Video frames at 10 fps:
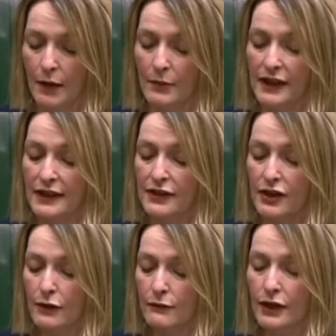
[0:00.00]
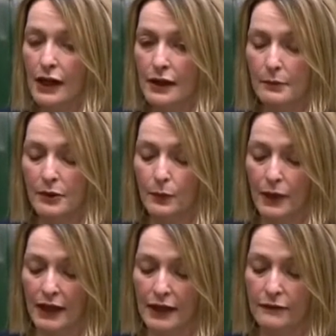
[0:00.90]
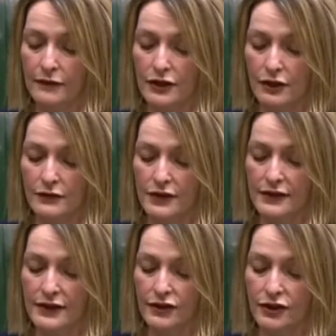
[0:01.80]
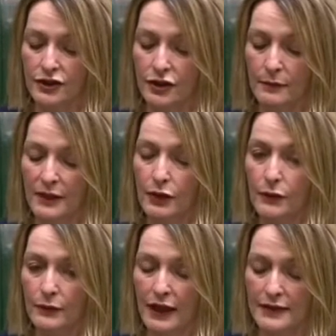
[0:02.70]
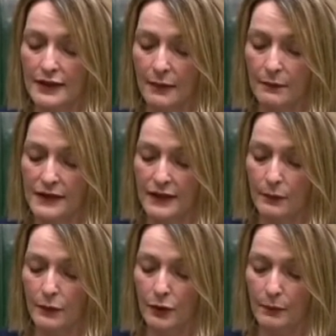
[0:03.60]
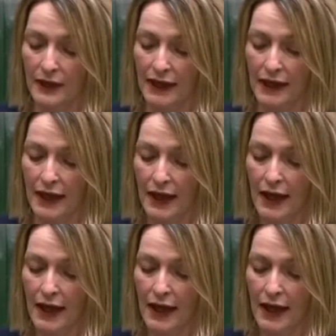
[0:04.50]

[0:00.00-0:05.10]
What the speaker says: But there's no reliable way for doctors to determine who that 10% will be,